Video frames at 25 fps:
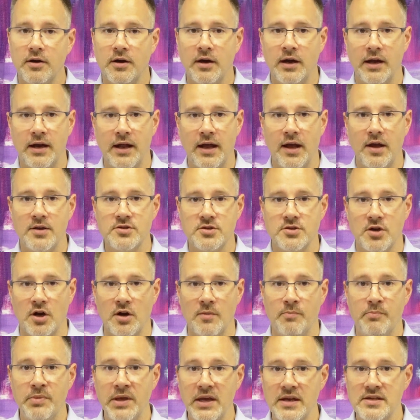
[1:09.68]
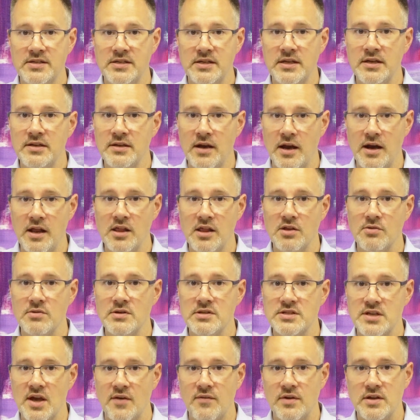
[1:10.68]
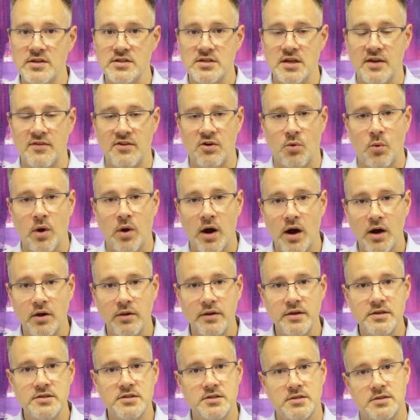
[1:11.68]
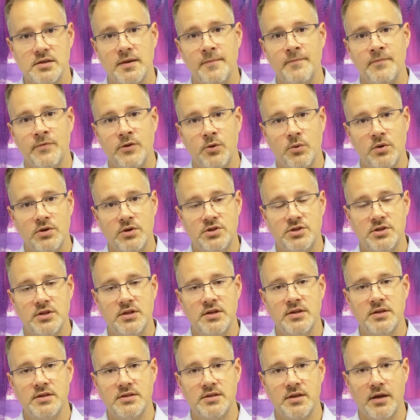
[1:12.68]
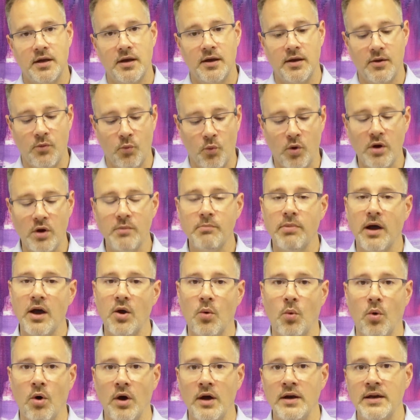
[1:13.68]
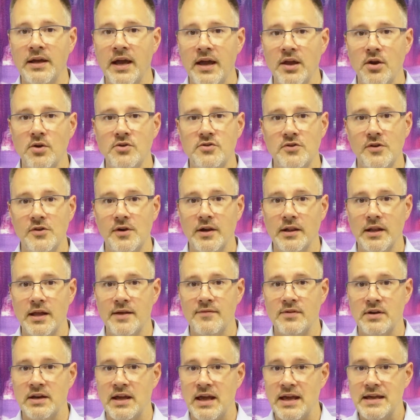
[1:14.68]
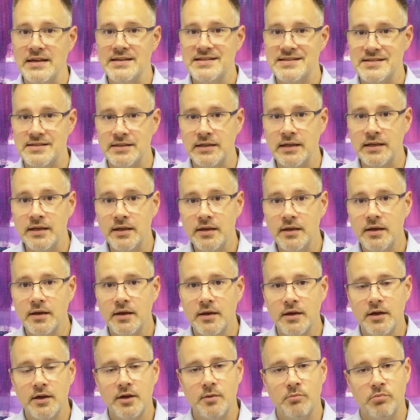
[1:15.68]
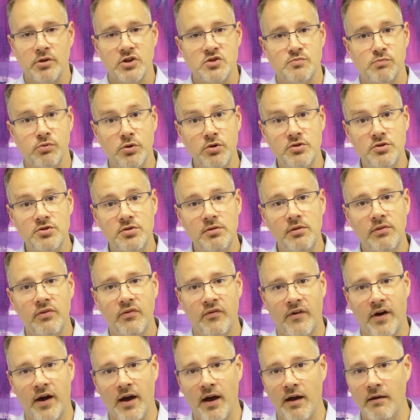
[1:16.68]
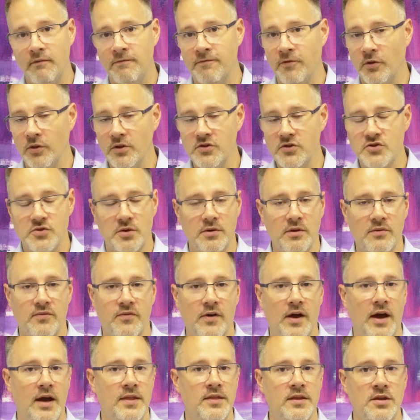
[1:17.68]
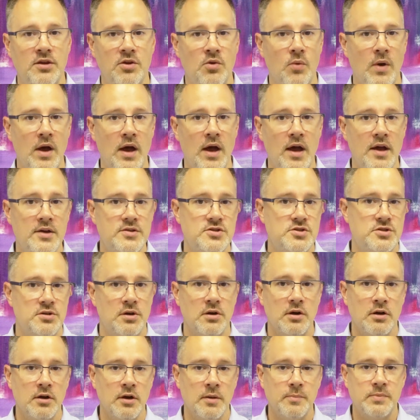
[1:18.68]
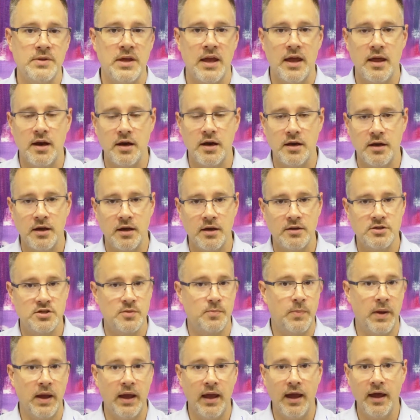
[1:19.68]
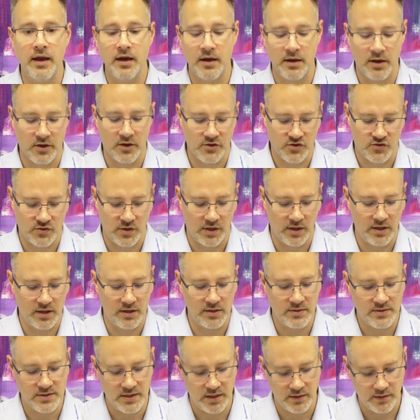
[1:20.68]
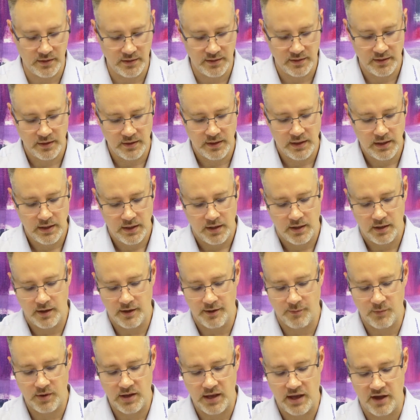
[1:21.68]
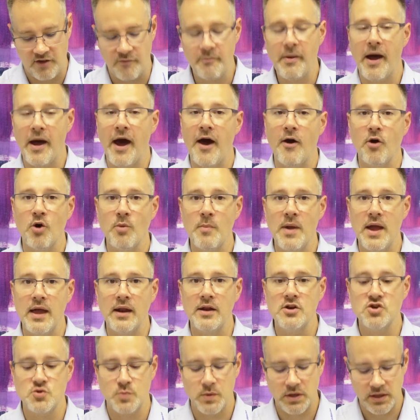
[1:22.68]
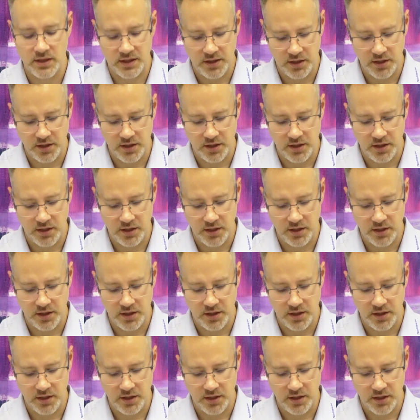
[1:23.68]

it has our PIXI-9377 wireless, which is uh, one by one 802.11 AC plus Bluetooth 5, fully certified the US, Europe, Canada, Japan, and Australia, New Zealand. Uh, we have power management